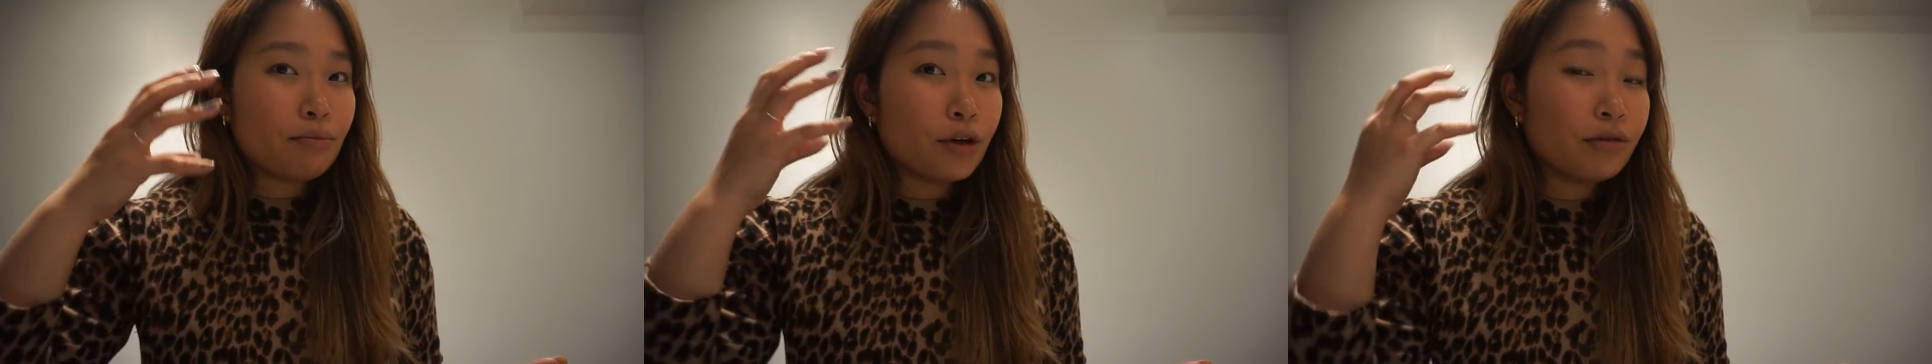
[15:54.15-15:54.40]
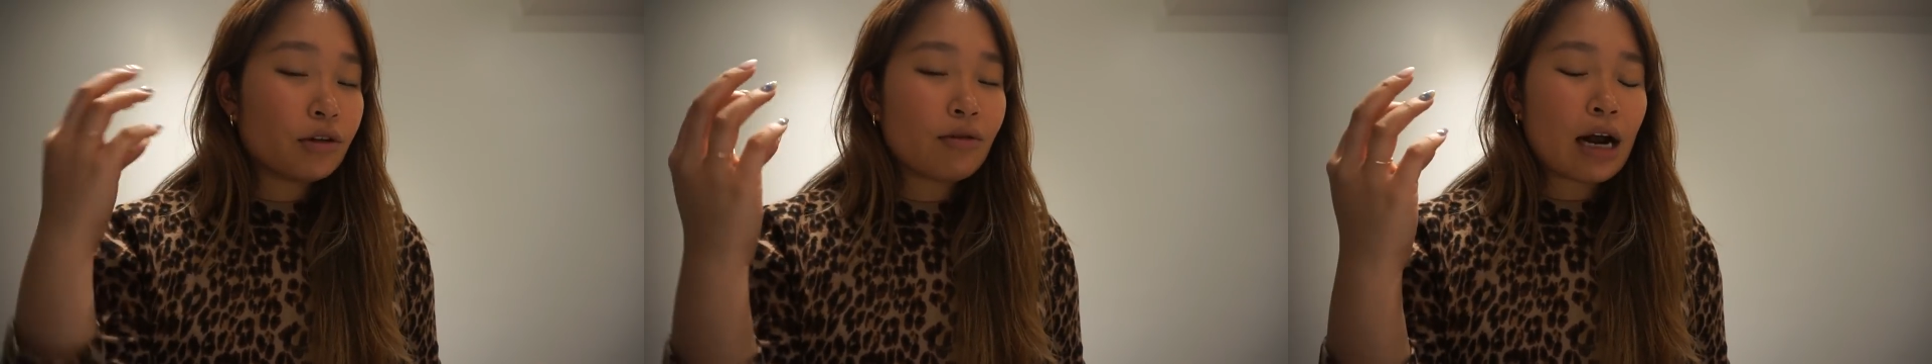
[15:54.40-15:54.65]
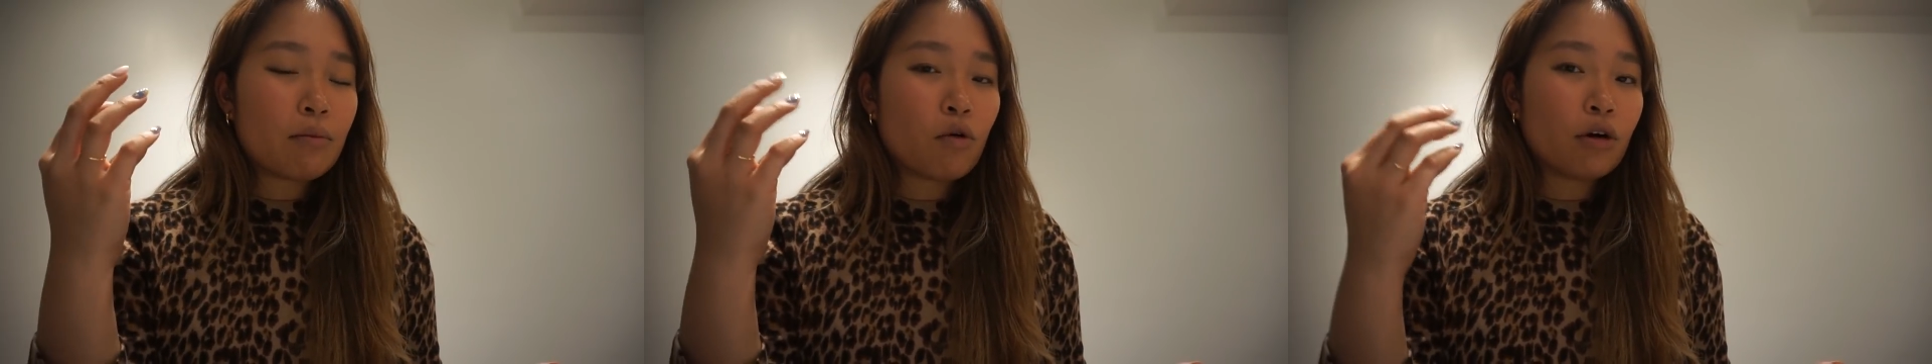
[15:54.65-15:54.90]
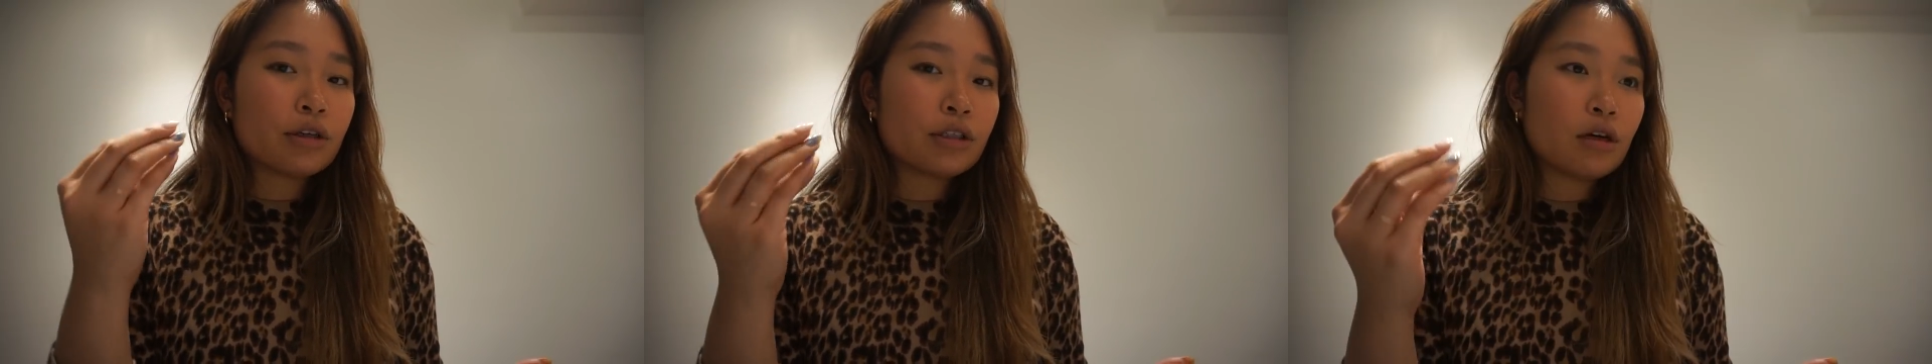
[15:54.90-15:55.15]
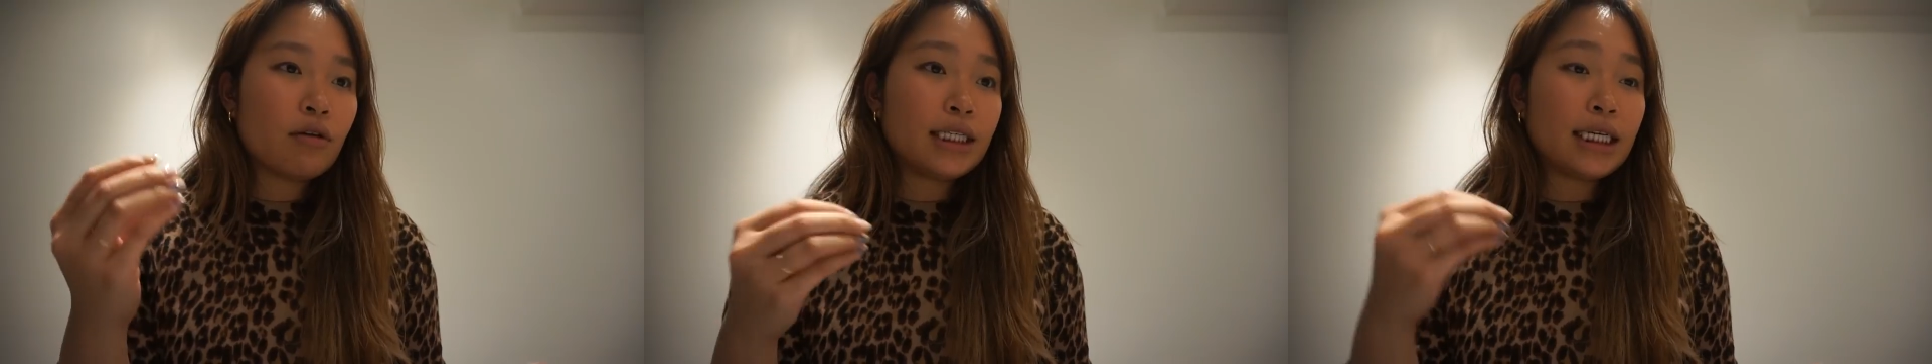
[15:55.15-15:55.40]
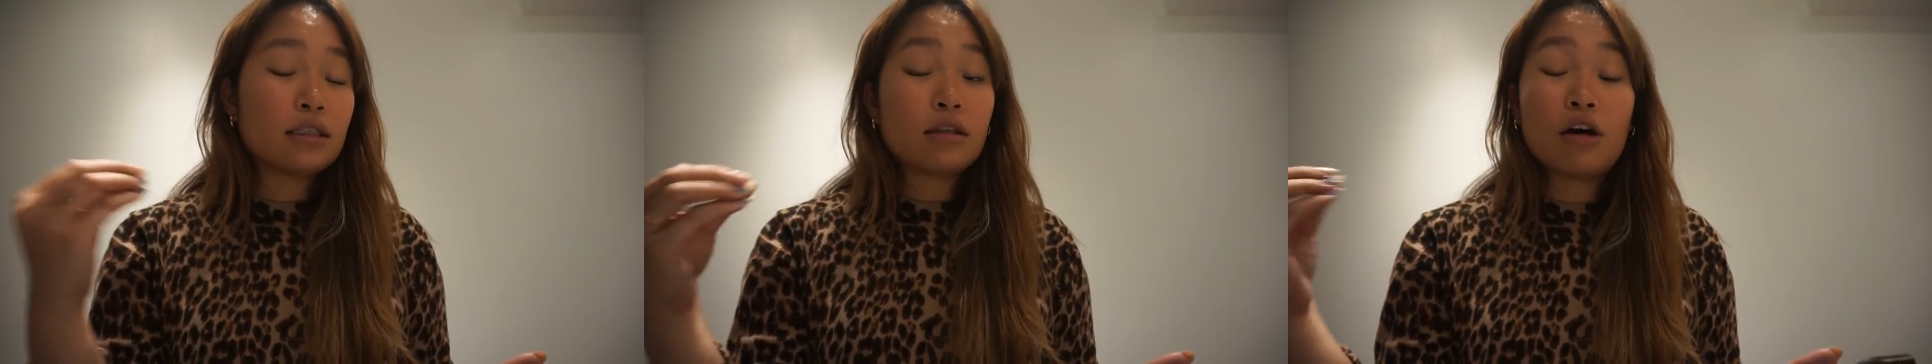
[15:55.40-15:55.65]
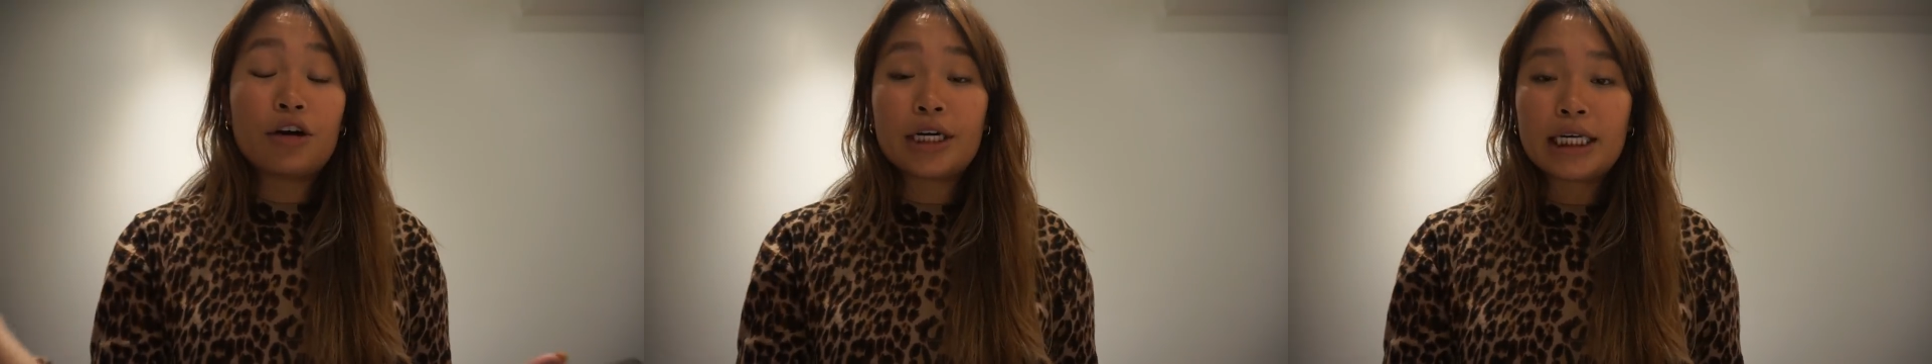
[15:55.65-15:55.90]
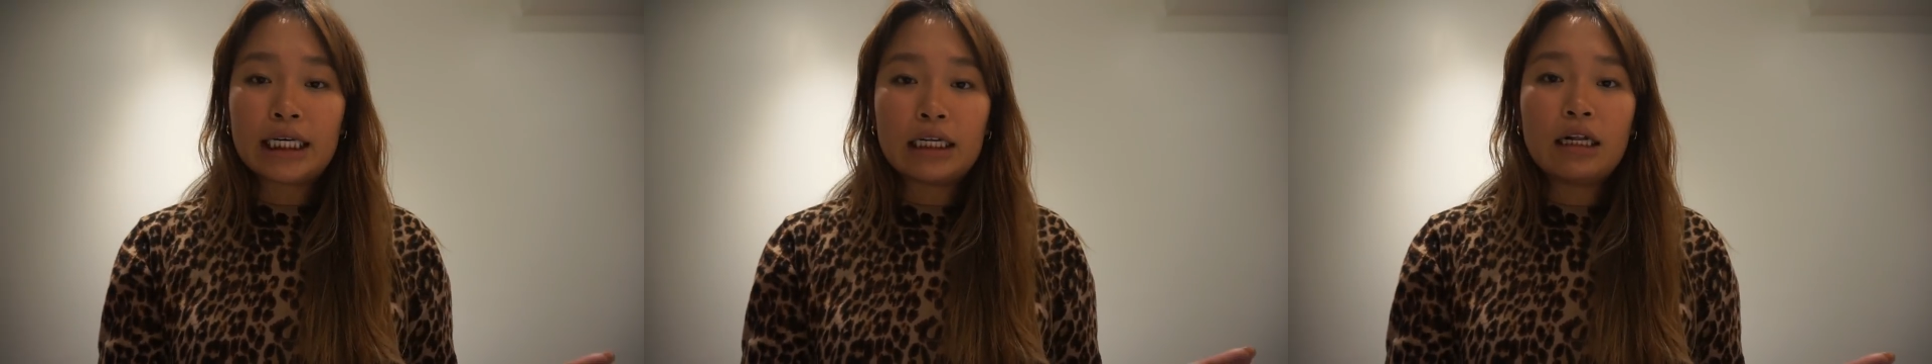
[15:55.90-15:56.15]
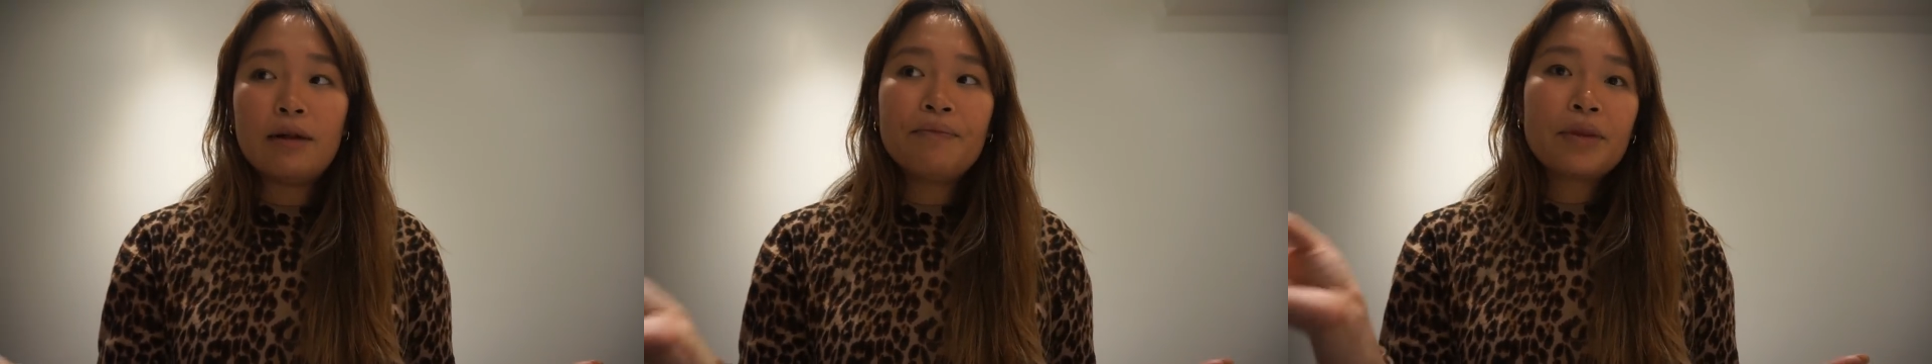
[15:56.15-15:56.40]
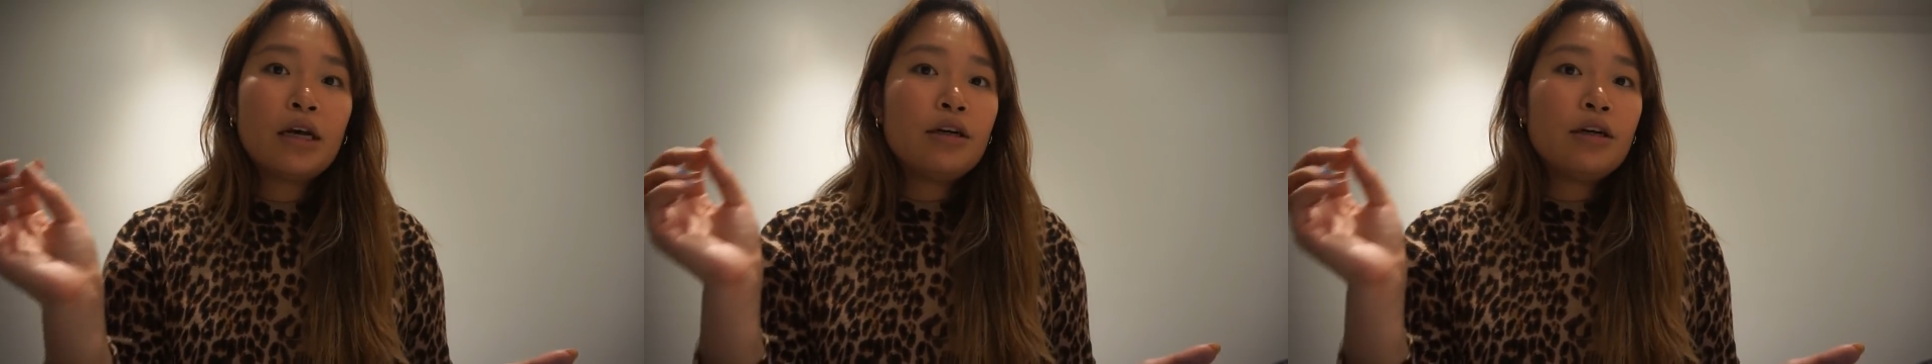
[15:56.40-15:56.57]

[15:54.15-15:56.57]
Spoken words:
moves around more, so it takes longer to heal.